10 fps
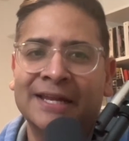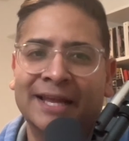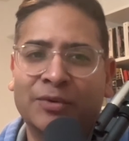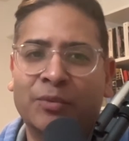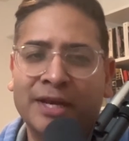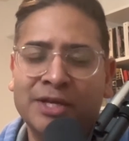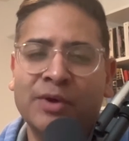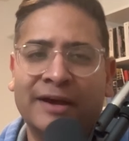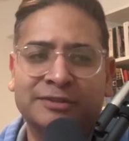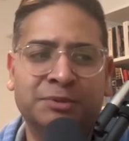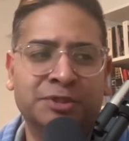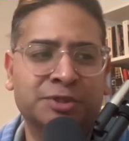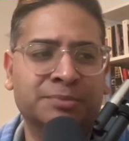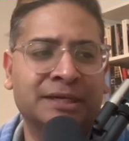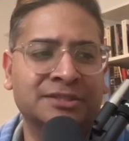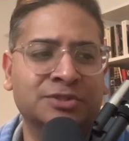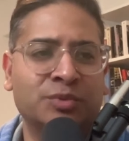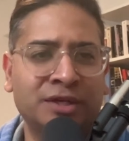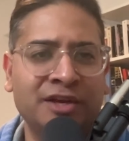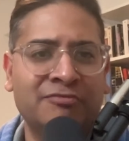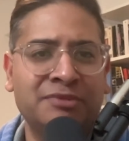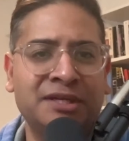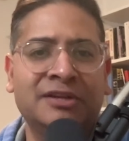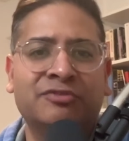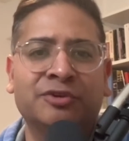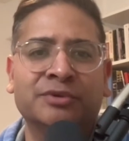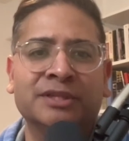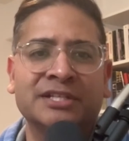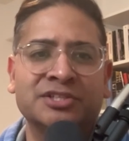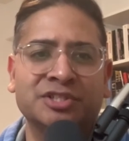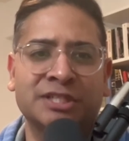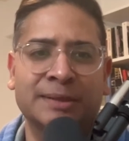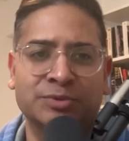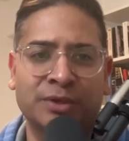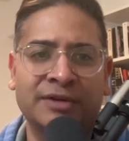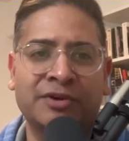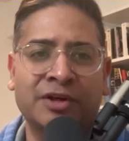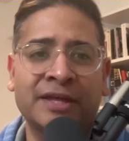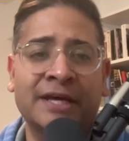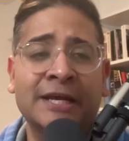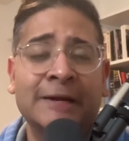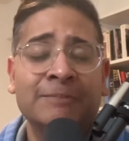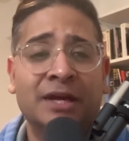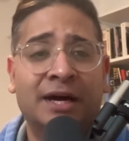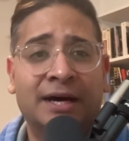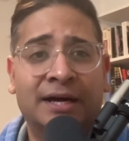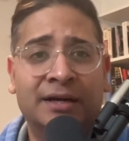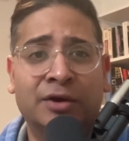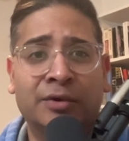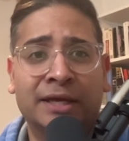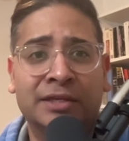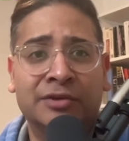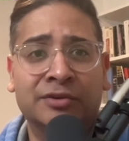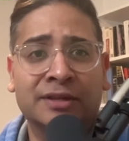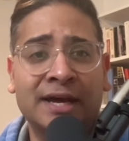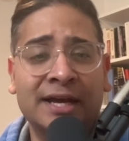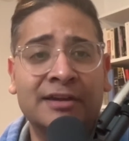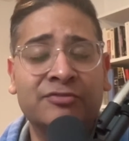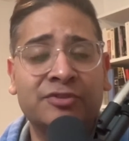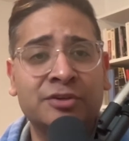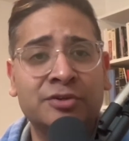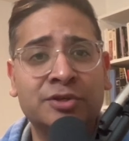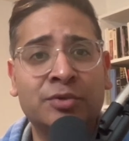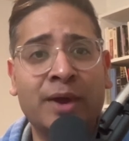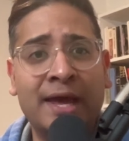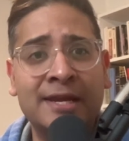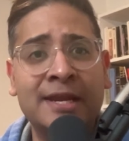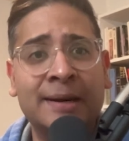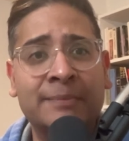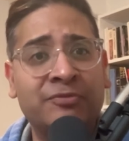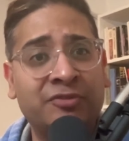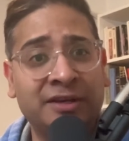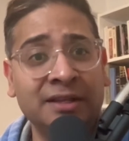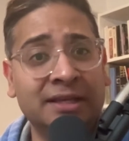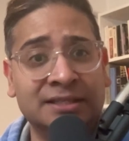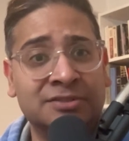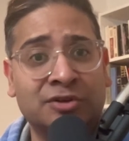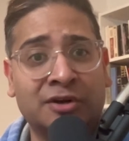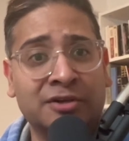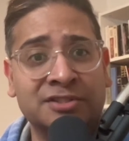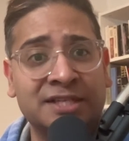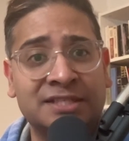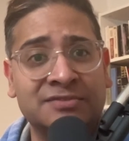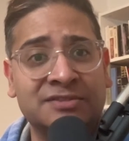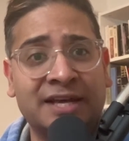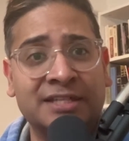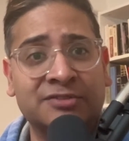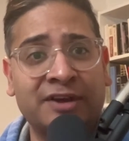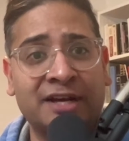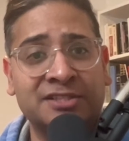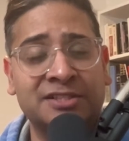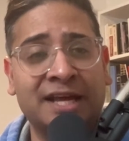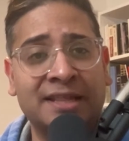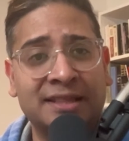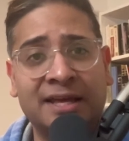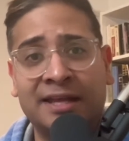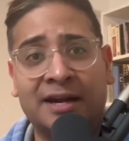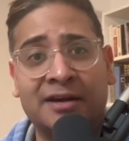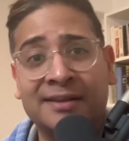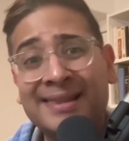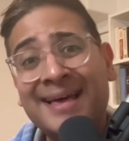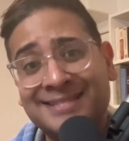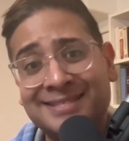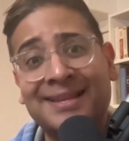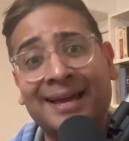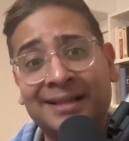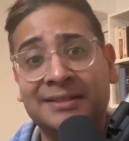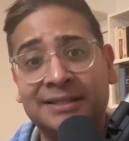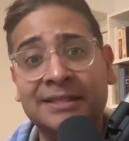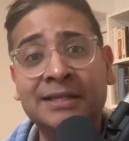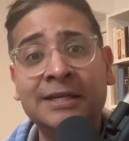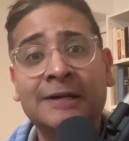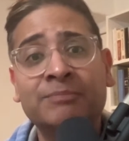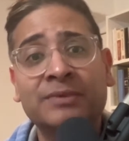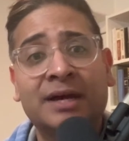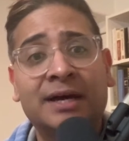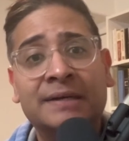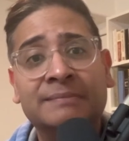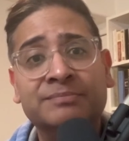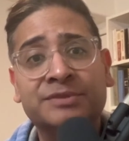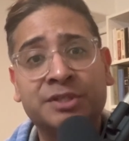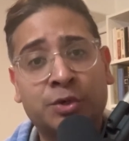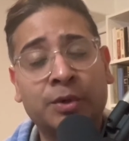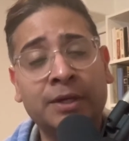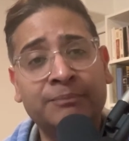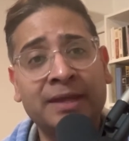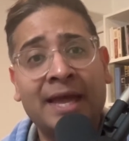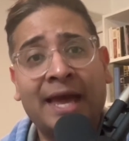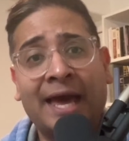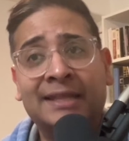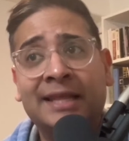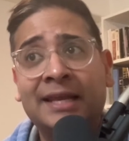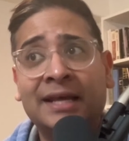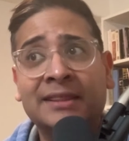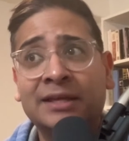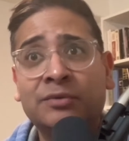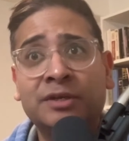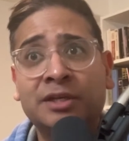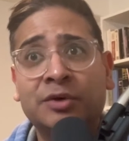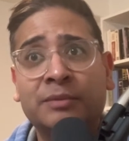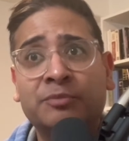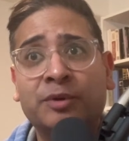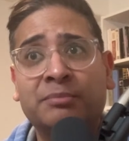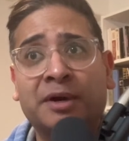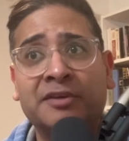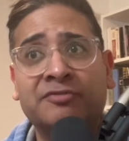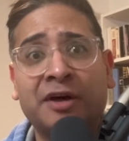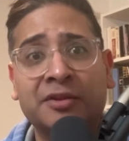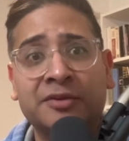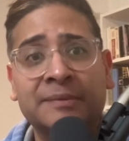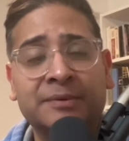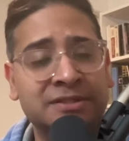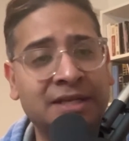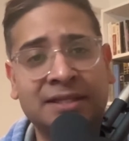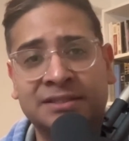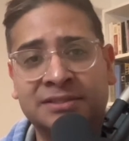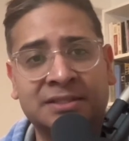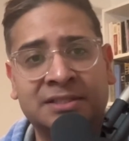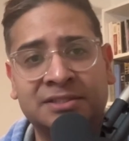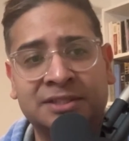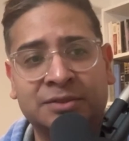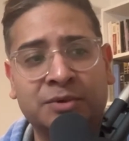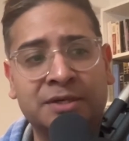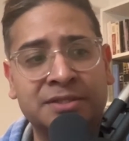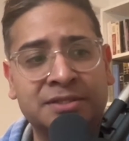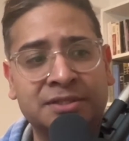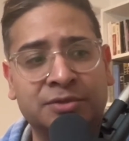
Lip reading: Like when you have spiritual practices, when you have meaningful relationships, when you have all that going in your life, you end up feeling a stronger sense of satisfaction and are less likely to quit. And then I think when Barna followed up, because the statistic was it